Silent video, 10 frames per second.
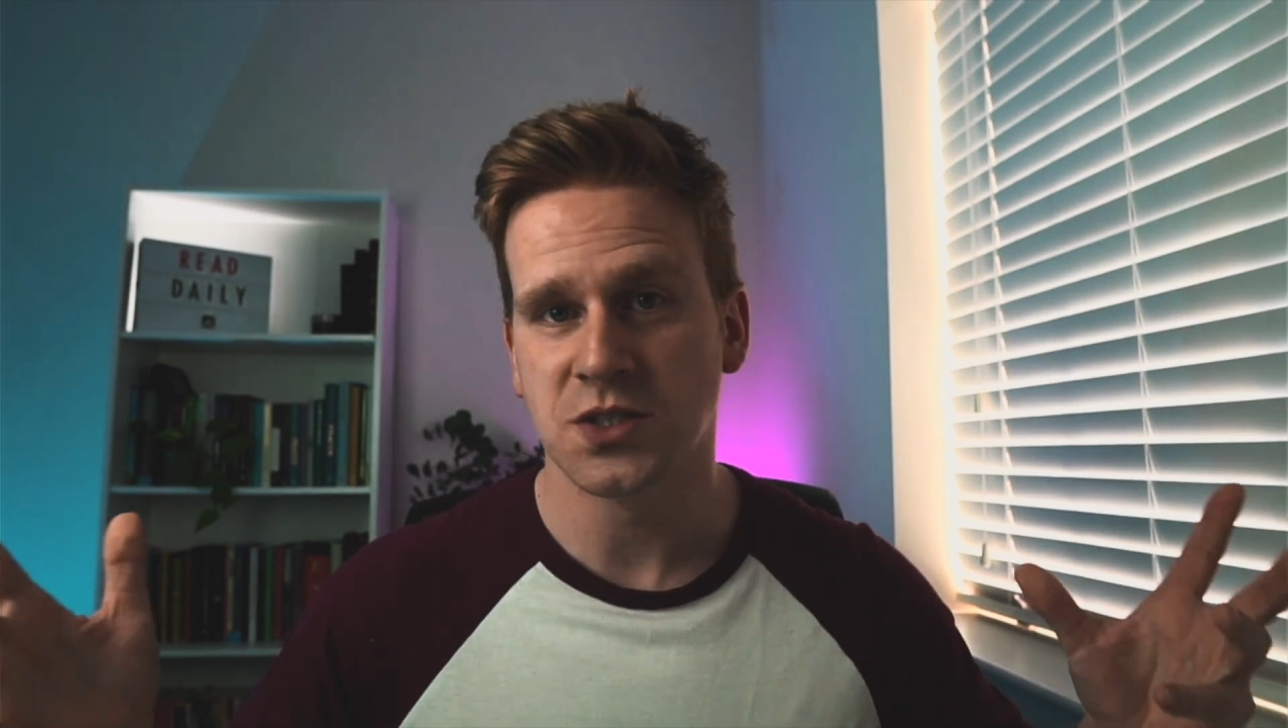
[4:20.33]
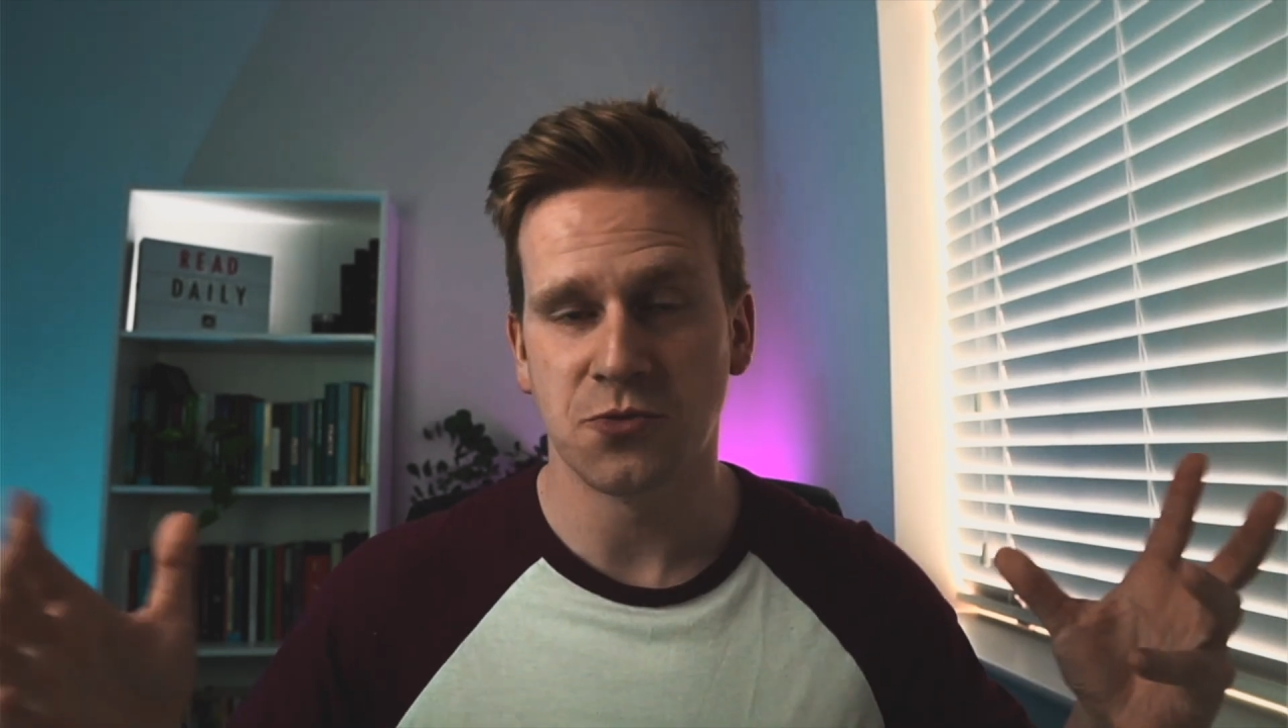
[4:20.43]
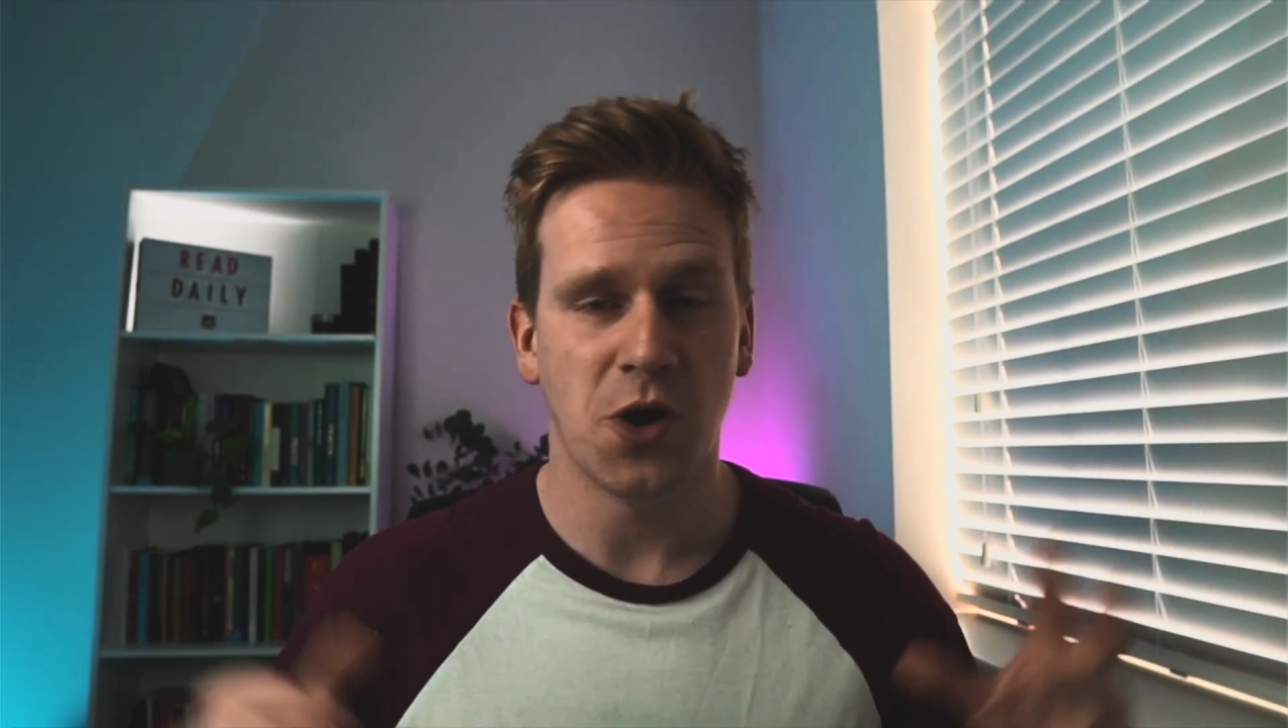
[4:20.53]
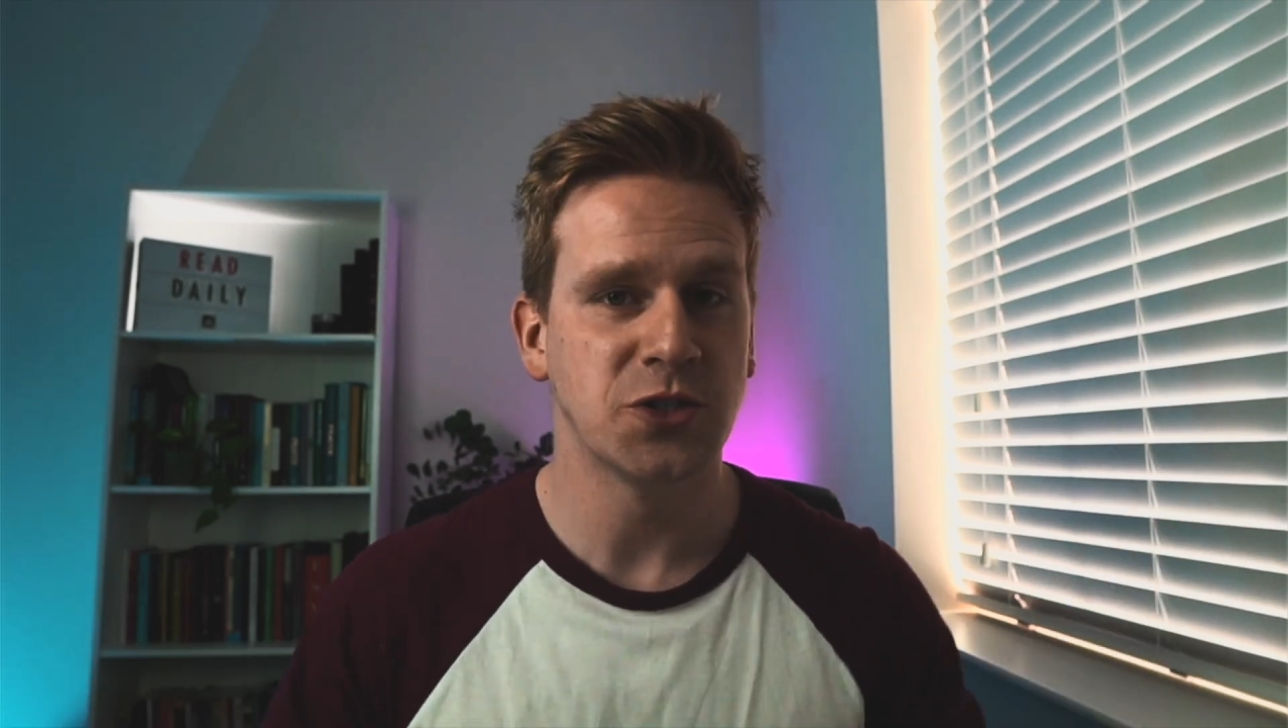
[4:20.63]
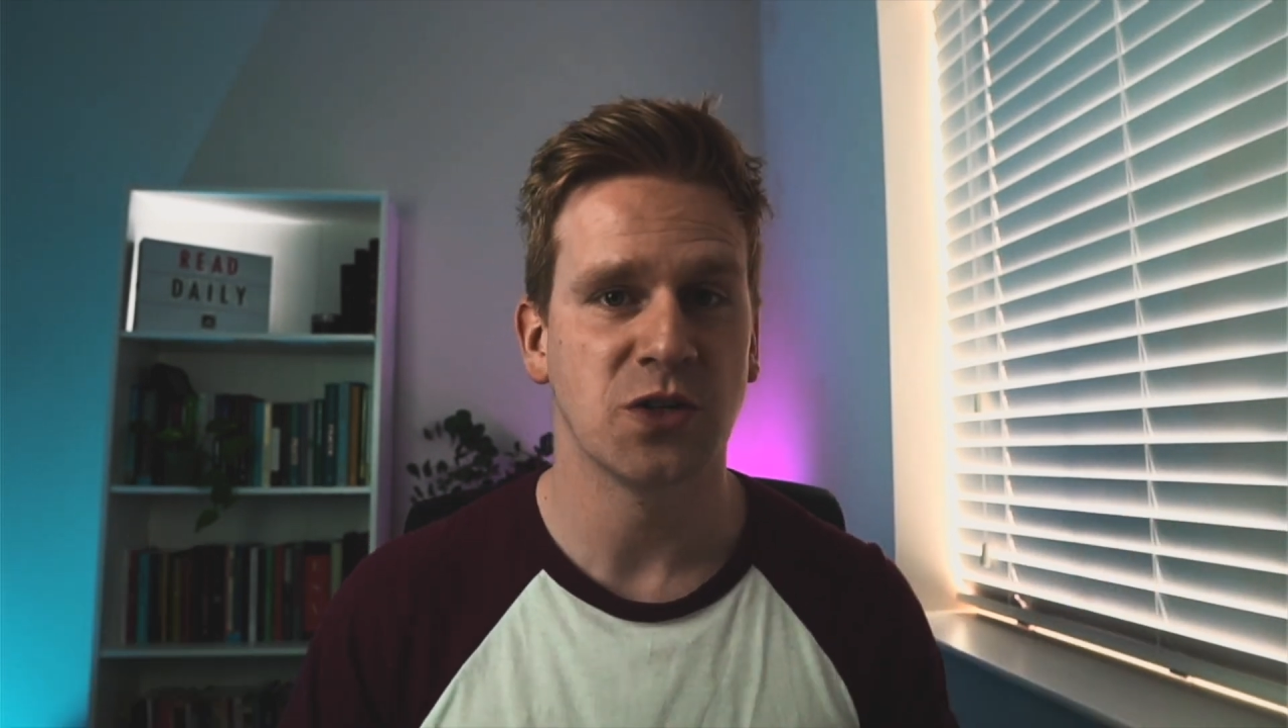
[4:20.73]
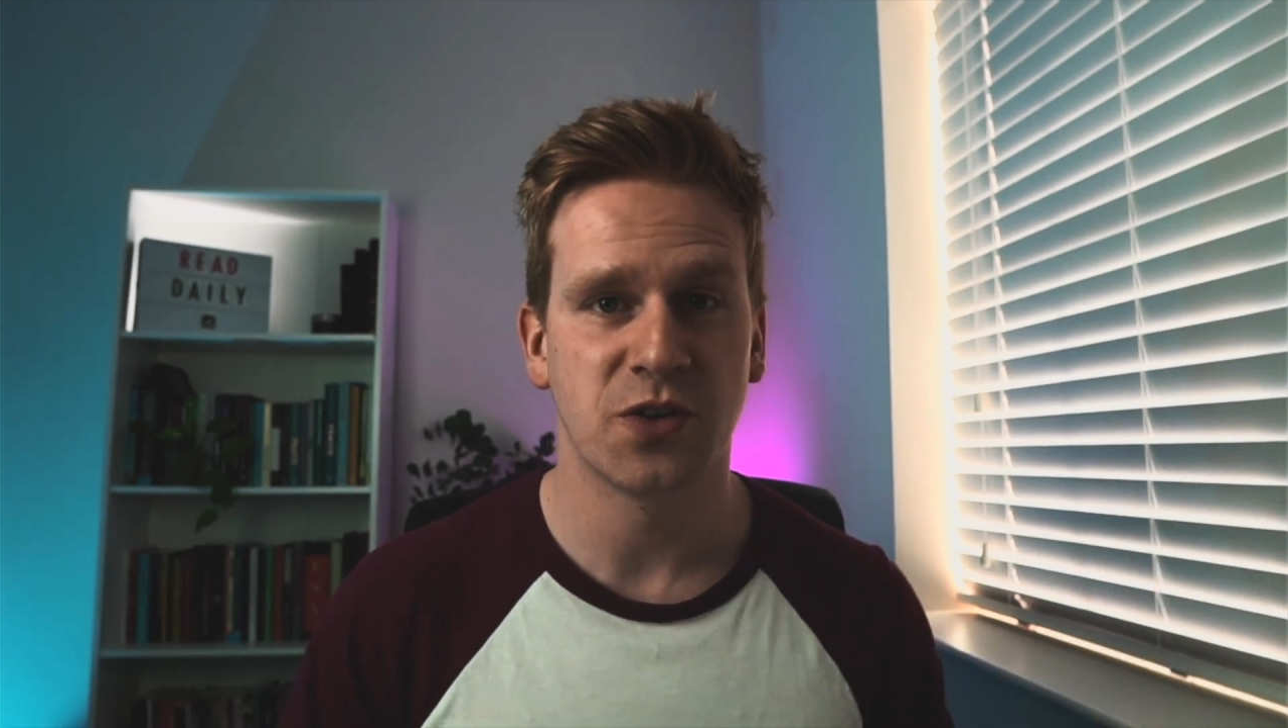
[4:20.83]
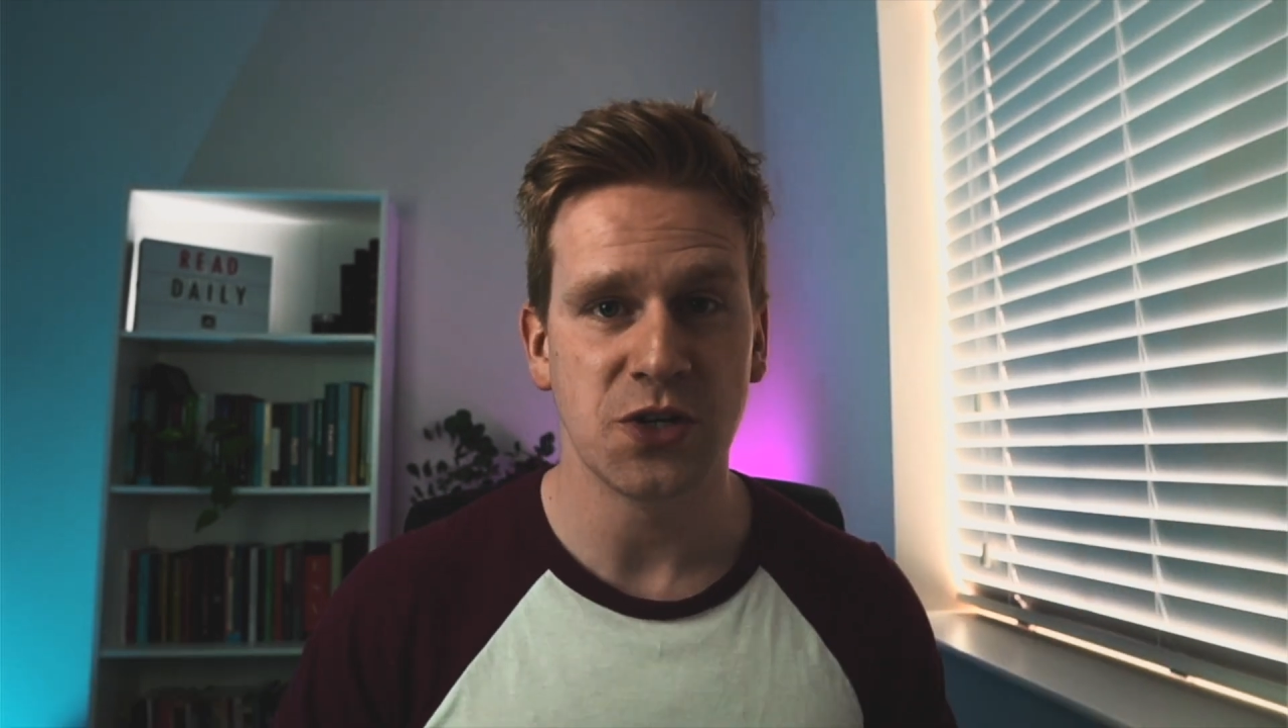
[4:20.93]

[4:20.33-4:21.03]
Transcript: round's over,